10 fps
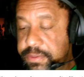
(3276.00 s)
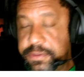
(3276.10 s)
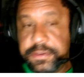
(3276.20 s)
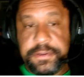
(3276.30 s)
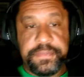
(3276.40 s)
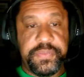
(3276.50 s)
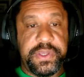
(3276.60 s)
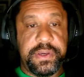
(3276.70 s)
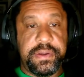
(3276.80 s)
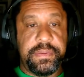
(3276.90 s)
F5.
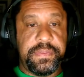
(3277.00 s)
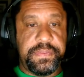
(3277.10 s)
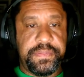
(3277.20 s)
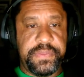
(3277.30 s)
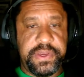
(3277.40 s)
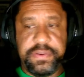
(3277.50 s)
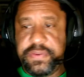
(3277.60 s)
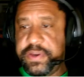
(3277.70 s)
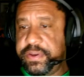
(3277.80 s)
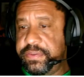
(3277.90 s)
No
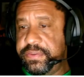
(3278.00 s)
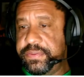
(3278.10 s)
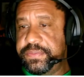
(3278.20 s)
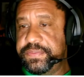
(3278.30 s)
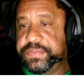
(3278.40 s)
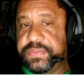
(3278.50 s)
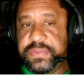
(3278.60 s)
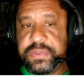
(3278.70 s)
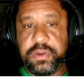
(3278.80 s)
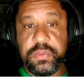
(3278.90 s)
more wobbly
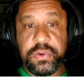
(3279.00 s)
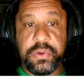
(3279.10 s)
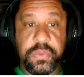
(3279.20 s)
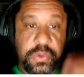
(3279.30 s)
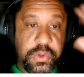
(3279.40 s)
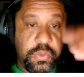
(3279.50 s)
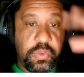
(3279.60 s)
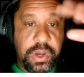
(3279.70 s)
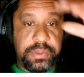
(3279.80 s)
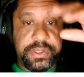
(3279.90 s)
nose gear,
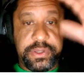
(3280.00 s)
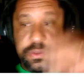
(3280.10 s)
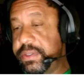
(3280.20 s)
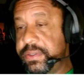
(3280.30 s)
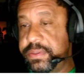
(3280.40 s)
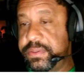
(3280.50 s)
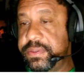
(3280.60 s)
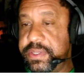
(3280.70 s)
none of that stuff.